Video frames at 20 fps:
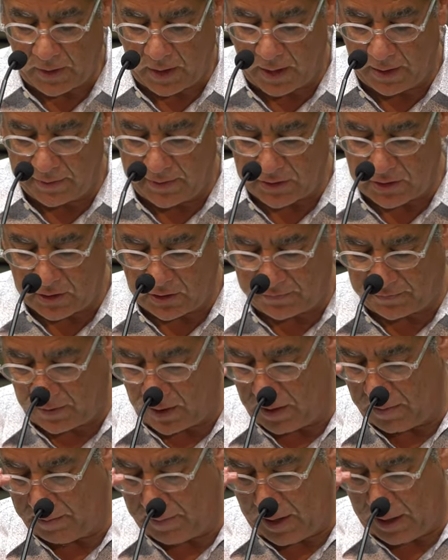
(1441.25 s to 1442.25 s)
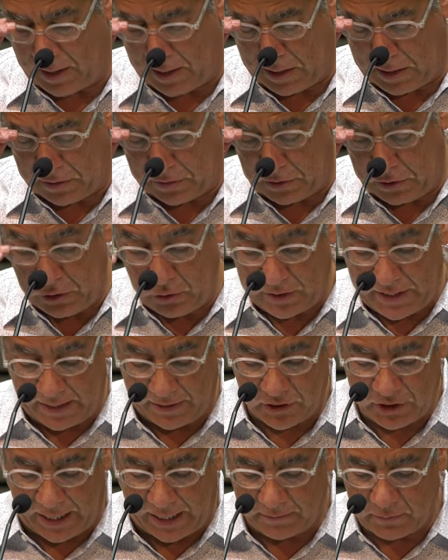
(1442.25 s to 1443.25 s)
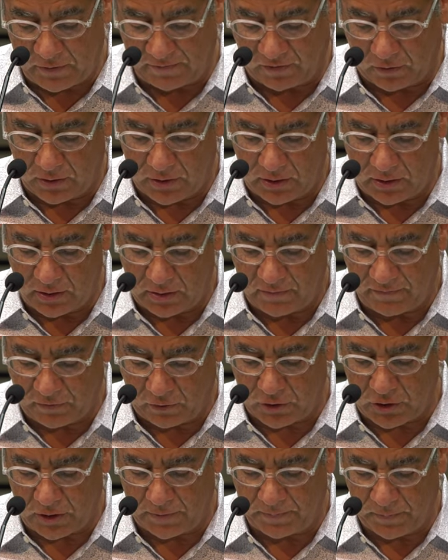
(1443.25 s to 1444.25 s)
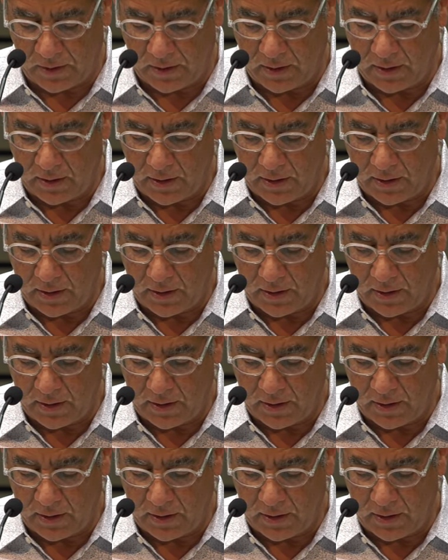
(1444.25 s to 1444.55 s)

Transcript: Uh, this is from uh, the New King James Version,